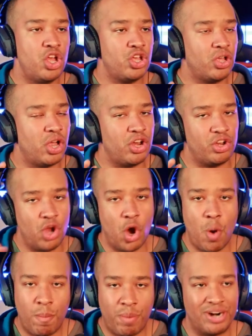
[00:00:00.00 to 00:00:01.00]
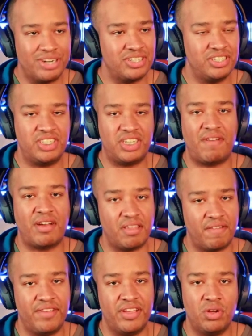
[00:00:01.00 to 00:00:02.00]
no person should ever have to
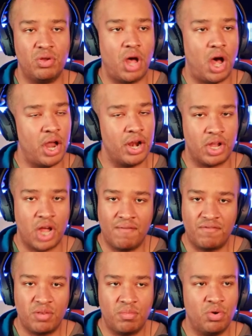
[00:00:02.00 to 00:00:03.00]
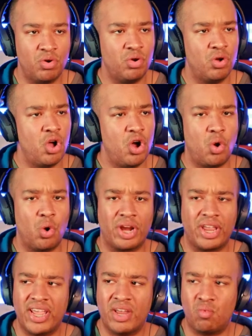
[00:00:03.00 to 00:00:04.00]
feel uncomfortable or
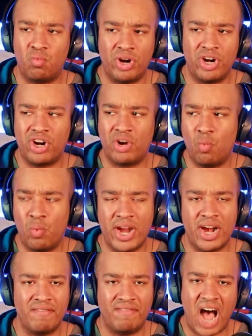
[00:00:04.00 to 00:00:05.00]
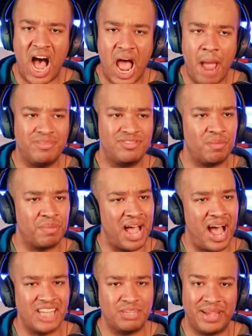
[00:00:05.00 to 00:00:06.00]
get weird weird vibes from
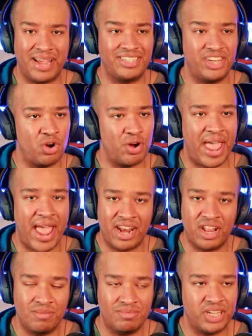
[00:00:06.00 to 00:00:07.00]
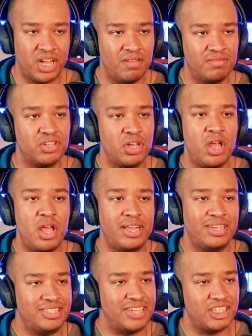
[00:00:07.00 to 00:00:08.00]
guys because they don't know how to handle themselves
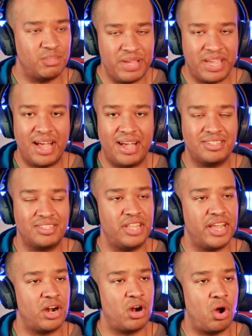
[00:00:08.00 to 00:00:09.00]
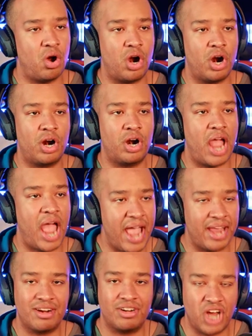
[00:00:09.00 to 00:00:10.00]
just because they are at your
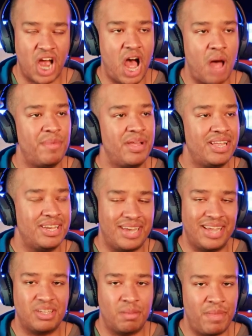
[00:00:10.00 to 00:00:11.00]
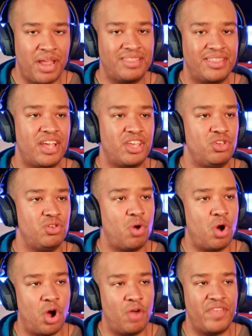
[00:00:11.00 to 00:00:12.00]
job doesn't mean that you
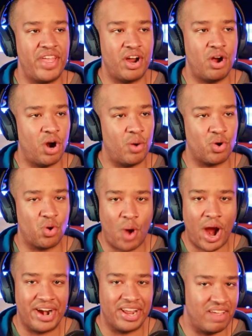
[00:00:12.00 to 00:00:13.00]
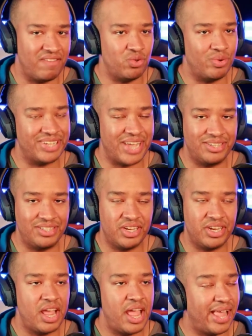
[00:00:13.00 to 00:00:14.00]
they are required to give you attention
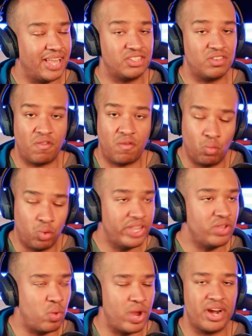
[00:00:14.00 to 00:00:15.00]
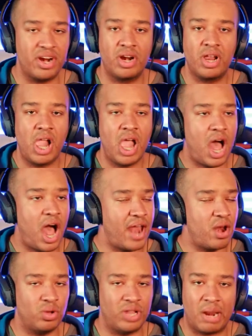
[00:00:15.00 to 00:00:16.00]
it's really weird i know a
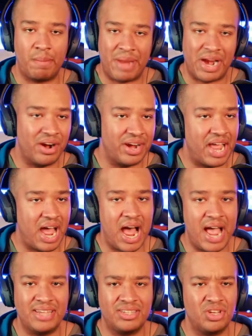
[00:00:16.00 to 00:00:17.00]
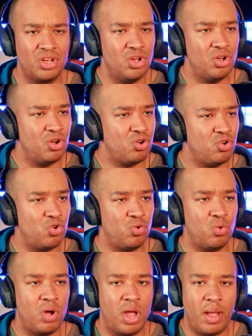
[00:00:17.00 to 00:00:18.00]
lot of married guys who
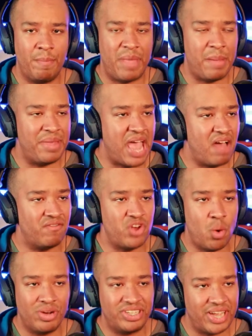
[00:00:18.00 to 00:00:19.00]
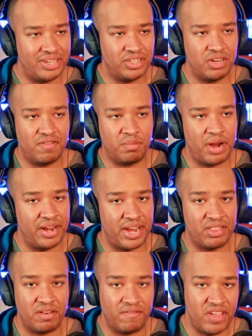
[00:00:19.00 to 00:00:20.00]
maybe have no attention from any other
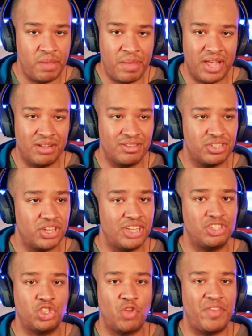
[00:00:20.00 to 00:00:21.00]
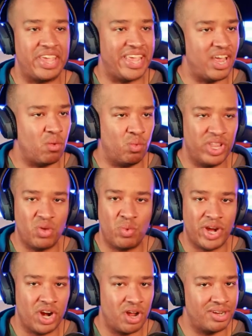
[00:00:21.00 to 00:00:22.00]
females. And so they get really weird
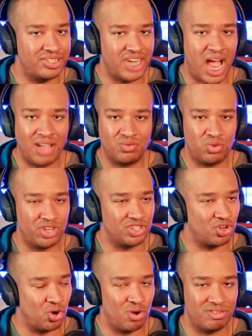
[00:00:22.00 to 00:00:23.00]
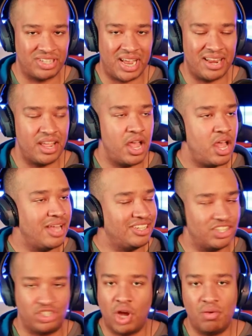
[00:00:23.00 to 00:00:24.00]
on jobs where there's girls at. Just
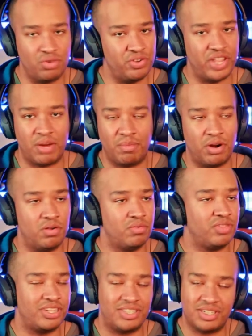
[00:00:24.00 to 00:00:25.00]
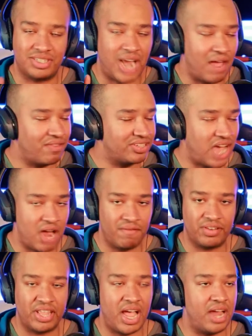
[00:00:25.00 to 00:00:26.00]
don't do that, bro. This is not the time for
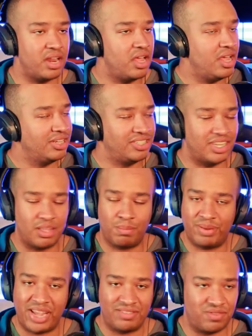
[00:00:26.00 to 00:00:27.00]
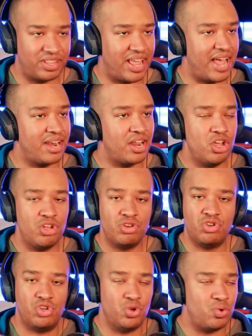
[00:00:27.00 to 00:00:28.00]
that. It's not the place for that.
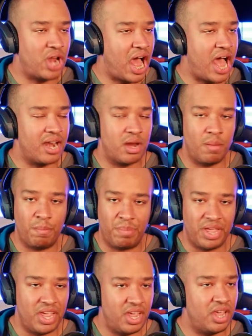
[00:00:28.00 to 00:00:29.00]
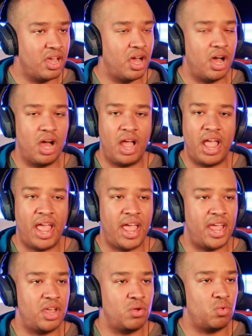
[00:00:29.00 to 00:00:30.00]
Do not be
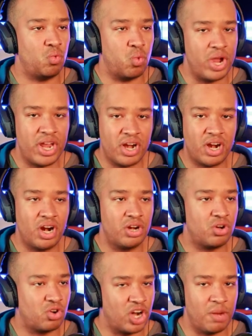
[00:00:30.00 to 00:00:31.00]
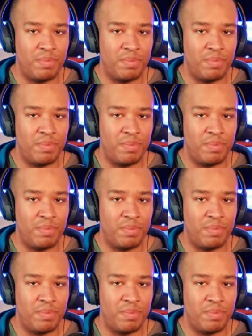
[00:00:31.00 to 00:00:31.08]
a weird, creepy